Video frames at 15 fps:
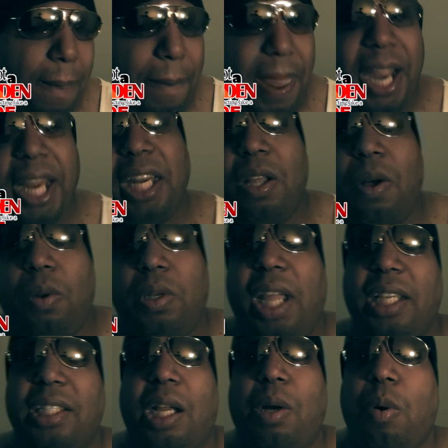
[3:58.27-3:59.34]
Back in the old
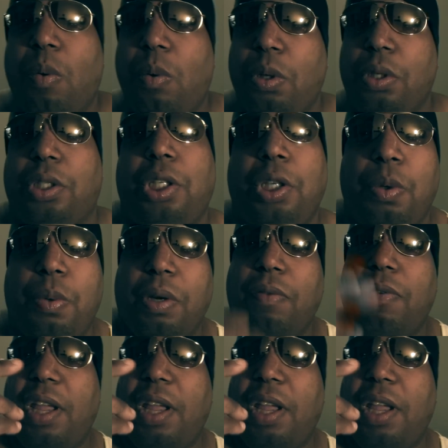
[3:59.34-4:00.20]
days, like World War Two and